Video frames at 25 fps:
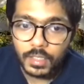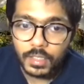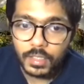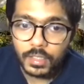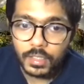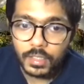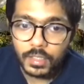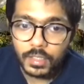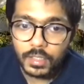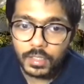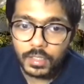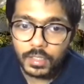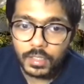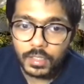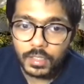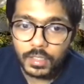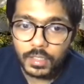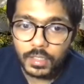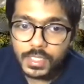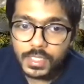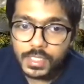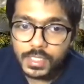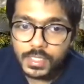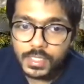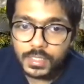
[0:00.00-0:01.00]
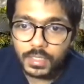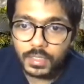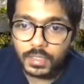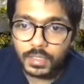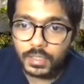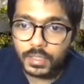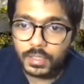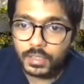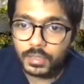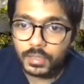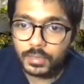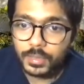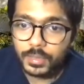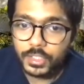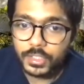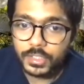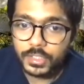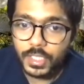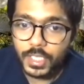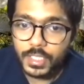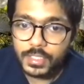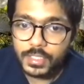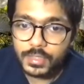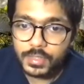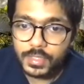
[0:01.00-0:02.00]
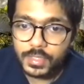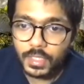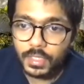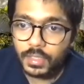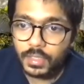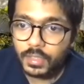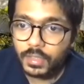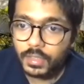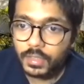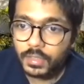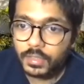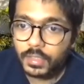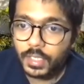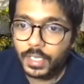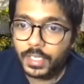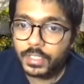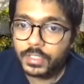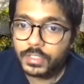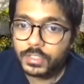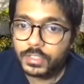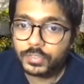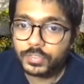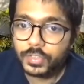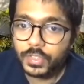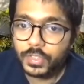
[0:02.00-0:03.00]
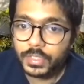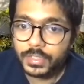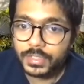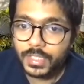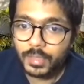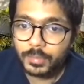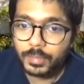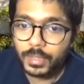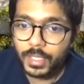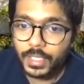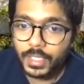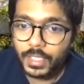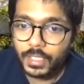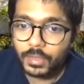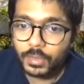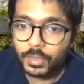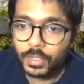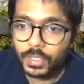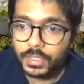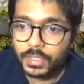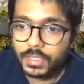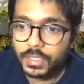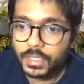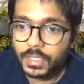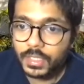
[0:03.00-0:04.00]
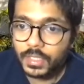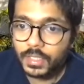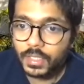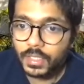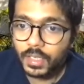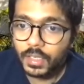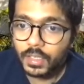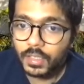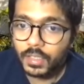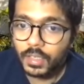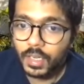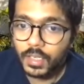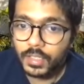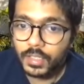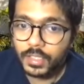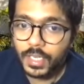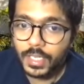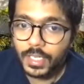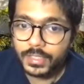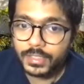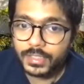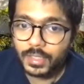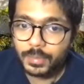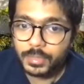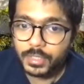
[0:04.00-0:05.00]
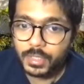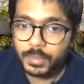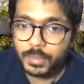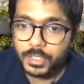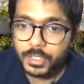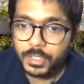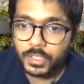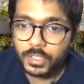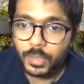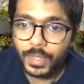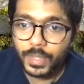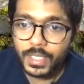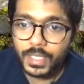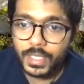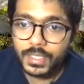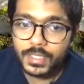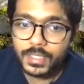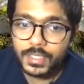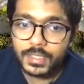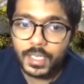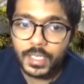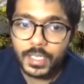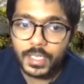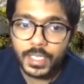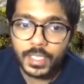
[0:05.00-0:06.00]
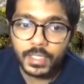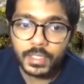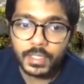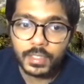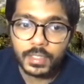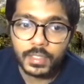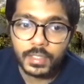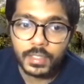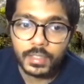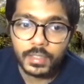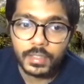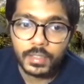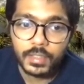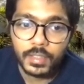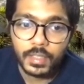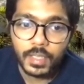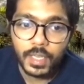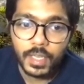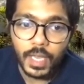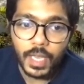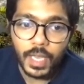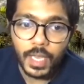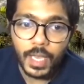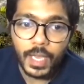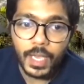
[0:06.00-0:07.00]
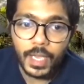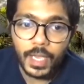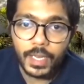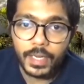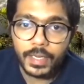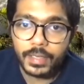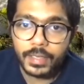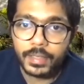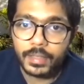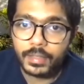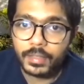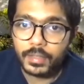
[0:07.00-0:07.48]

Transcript: which is nice to see, right? So, for example, I can look at the underlying subscription query that's running, and